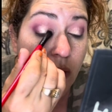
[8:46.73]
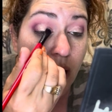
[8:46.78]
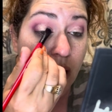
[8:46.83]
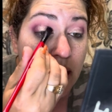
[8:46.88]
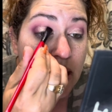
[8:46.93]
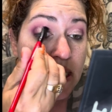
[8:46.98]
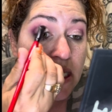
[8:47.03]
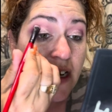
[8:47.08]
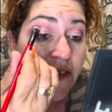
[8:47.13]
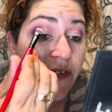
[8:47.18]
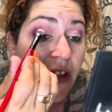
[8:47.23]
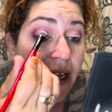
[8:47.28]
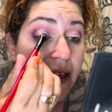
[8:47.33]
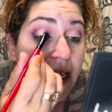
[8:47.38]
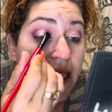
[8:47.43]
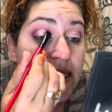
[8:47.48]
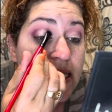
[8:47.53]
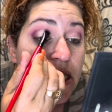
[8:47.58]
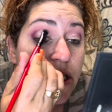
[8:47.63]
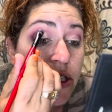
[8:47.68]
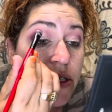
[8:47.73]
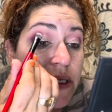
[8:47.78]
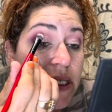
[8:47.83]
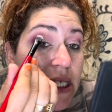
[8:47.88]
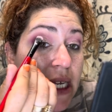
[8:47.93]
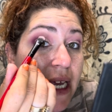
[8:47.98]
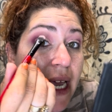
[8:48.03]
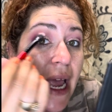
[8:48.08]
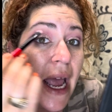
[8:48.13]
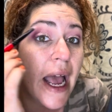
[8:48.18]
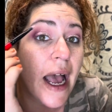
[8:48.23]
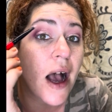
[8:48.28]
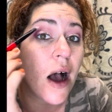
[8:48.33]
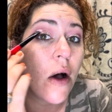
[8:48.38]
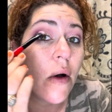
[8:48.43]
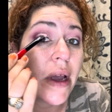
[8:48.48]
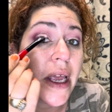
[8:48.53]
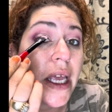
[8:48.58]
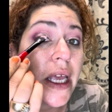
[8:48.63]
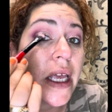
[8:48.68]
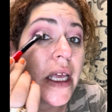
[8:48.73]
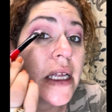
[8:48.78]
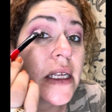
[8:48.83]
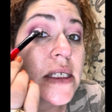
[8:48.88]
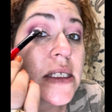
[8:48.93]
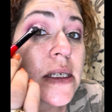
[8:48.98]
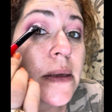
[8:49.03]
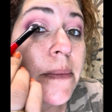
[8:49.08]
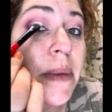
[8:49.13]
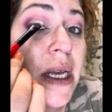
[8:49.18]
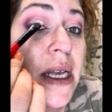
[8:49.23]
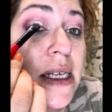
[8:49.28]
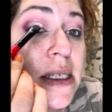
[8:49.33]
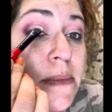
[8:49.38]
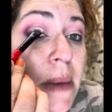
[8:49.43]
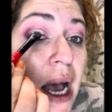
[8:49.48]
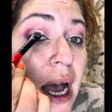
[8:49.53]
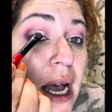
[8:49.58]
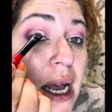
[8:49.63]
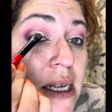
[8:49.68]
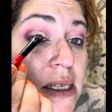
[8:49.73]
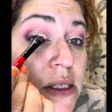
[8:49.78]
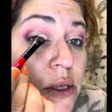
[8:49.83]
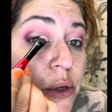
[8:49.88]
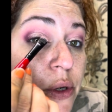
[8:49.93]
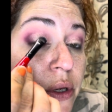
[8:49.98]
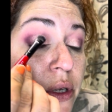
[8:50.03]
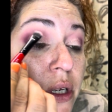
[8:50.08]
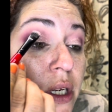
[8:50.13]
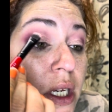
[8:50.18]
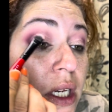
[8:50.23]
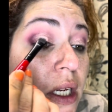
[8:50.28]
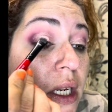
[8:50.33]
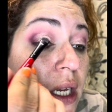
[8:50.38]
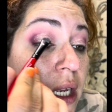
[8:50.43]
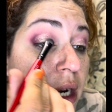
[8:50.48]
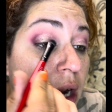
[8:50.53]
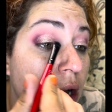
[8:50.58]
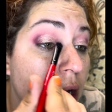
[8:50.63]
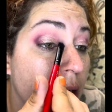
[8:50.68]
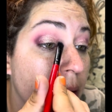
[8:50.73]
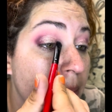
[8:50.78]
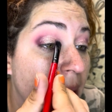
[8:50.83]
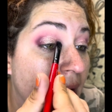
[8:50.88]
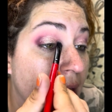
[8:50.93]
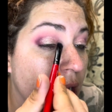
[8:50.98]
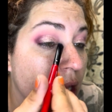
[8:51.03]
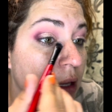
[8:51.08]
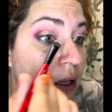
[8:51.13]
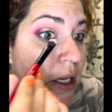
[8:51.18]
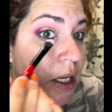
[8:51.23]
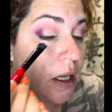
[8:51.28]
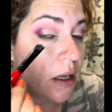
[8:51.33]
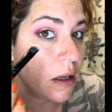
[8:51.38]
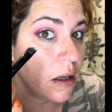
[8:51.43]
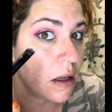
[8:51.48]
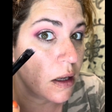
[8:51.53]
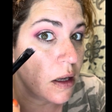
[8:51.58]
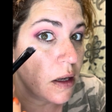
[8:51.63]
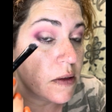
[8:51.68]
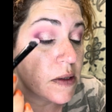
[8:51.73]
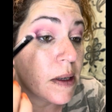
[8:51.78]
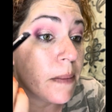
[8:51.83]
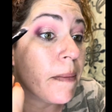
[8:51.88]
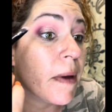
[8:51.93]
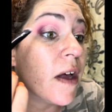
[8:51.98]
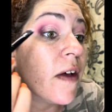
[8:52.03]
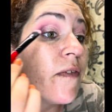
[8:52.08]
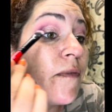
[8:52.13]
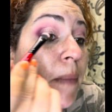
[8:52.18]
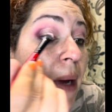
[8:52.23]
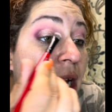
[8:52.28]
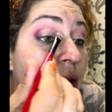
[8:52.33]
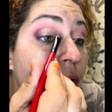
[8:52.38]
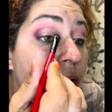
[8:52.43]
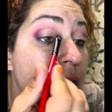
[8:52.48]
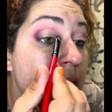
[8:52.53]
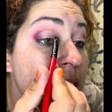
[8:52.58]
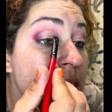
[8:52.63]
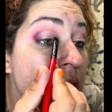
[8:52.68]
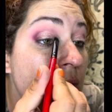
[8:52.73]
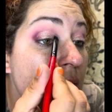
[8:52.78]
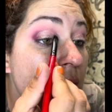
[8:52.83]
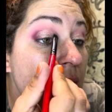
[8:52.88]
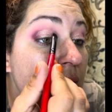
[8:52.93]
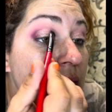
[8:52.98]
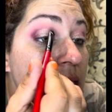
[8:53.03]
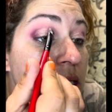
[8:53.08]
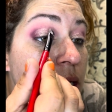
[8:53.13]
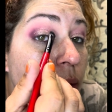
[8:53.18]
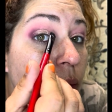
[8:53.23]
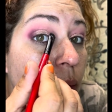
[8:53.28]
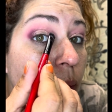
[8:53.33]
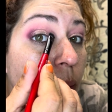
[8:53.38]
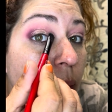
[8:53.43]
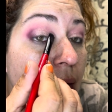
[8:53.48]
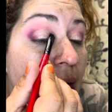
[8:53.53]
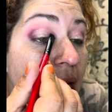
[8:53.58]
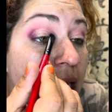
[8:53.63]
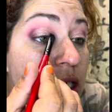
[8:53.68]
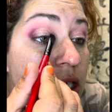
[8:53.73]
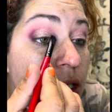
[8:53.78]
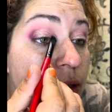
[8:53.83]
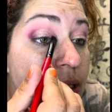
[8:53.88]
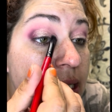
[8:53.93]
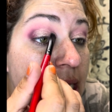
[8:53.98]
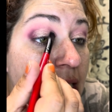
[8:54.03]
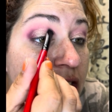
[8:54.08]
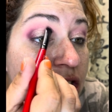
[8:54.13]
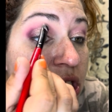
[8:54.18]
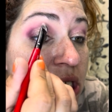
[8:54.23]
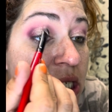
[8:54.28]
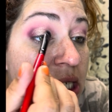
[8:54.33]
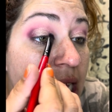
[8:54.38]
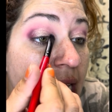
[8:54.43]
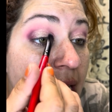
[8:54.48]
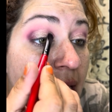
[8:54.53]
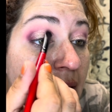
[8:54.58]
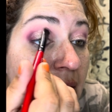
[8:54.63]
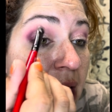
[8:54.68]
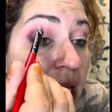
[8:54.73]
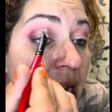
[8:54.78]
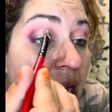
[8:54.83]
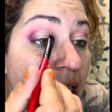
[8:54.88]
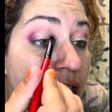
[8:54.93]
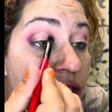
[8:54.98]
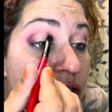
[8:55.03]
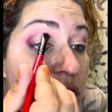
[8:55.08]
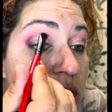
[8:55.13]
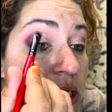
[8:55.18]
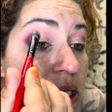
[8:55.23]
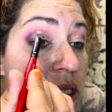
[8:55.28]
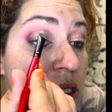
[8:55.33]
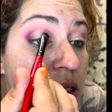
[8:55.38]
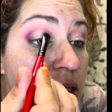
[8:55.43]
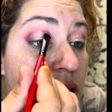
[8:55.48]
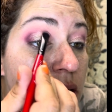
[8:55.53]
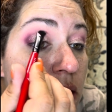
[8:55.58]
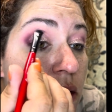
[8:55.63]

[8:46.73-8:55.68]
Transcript: stuff like that. So you see how it, because my eyes are hooded, it automatically goes above my crease. So what I do is I just take and I just